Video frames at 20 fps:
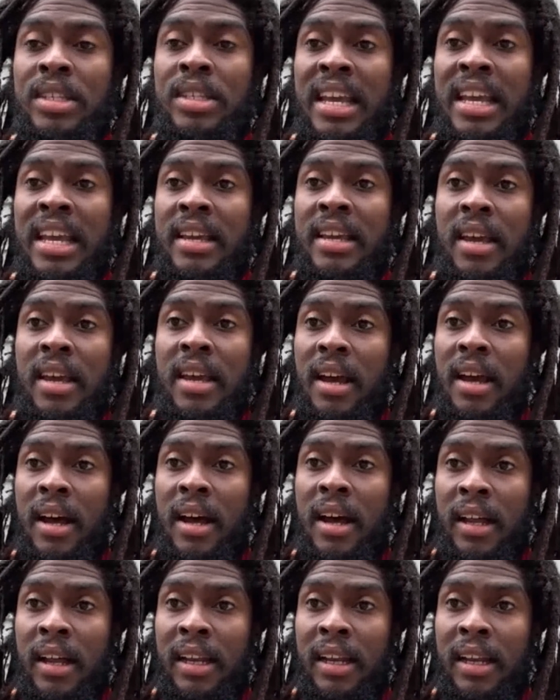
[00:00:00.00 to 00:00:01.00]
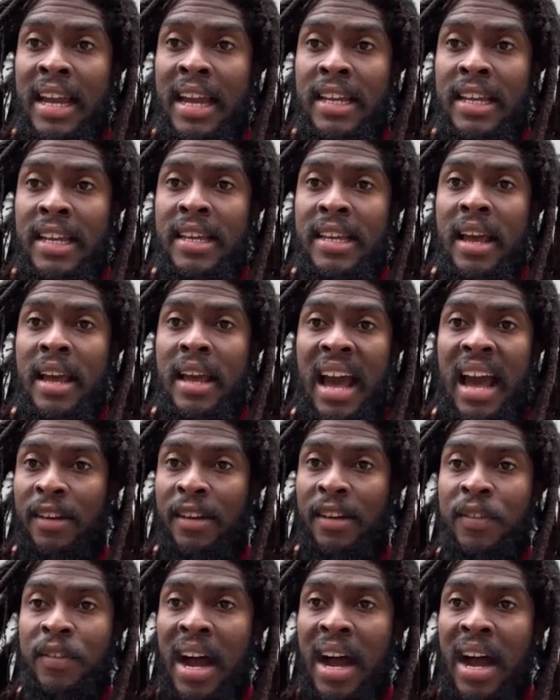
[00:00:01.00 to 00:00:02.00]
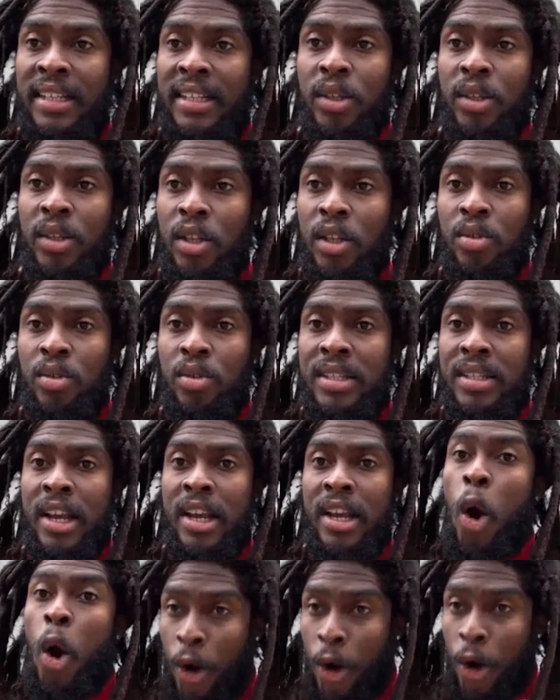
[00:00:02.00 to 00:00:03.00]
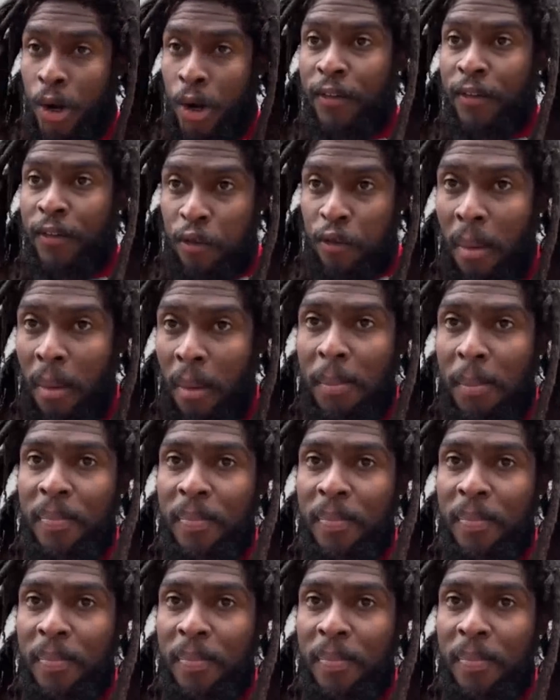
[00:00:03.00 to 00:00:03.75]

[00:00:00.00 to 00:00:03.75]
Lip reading: take like advice or to take order from?